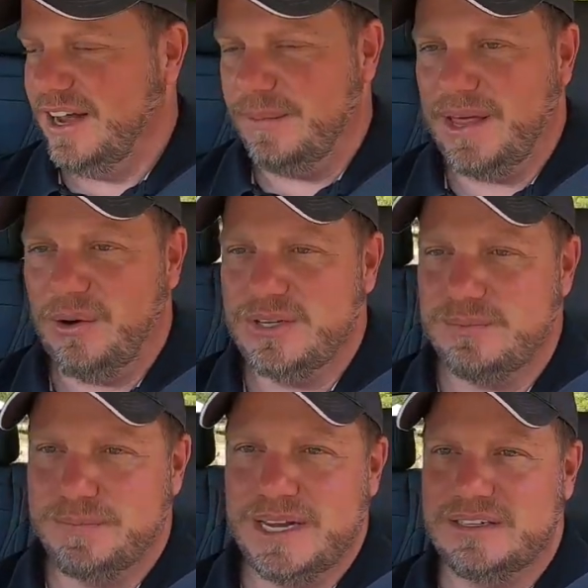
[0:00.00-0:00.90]
I'm not always
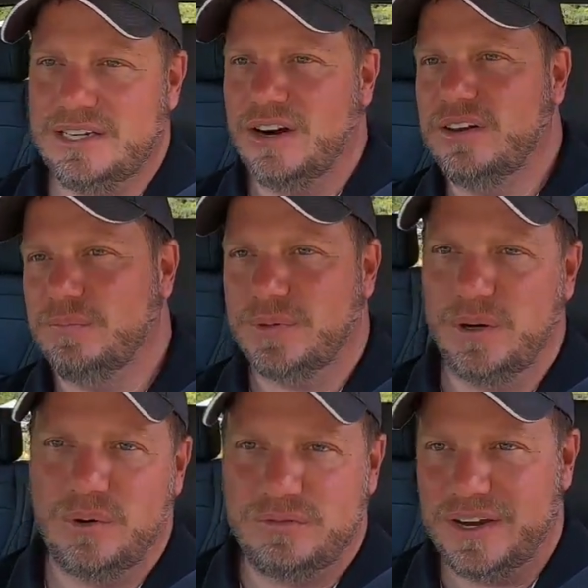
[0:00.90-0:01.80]
a big TRD
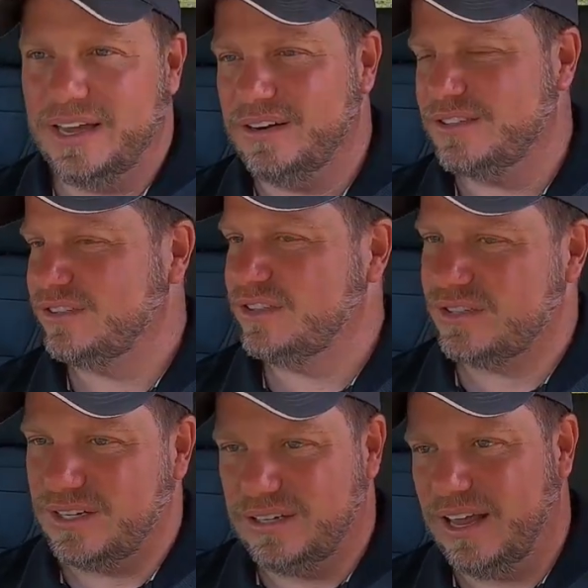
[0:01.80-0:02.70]
Pro fan. There's
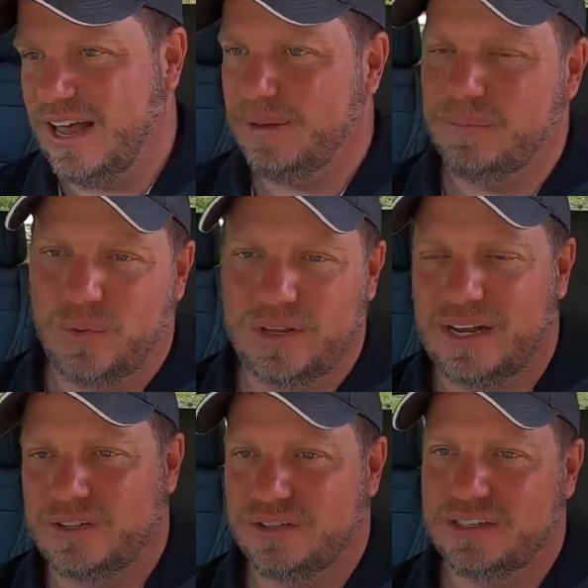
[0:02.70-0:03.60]
just a lot more to
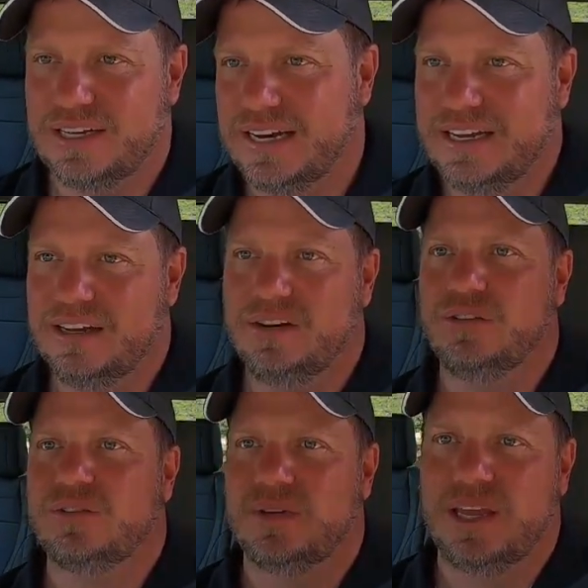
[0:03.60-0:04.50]
that truck that I need to
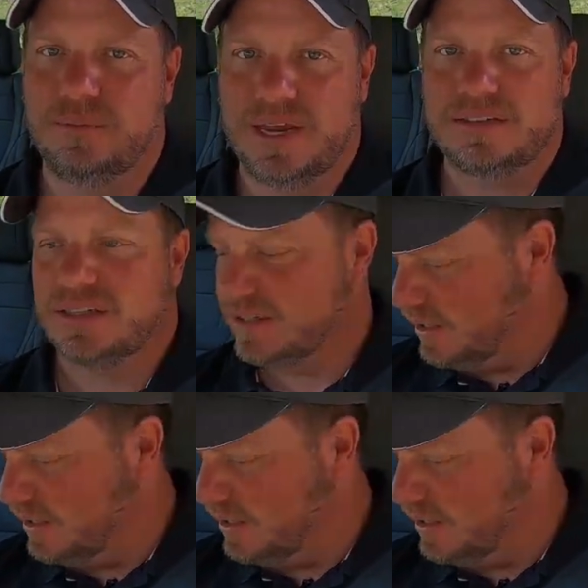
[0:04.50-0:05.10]
use on a daily basis.